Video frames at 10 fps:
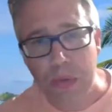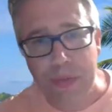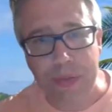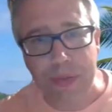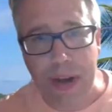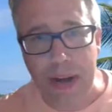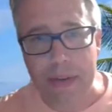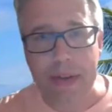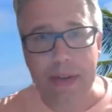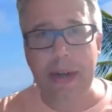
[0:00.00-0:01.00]
5,
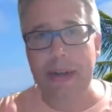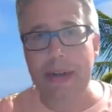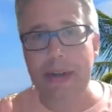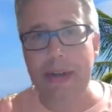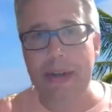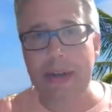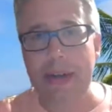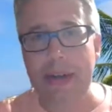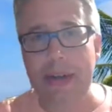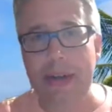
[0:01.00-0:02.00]
and it kind of
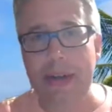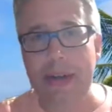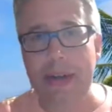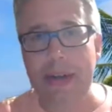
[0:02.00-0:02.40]
suits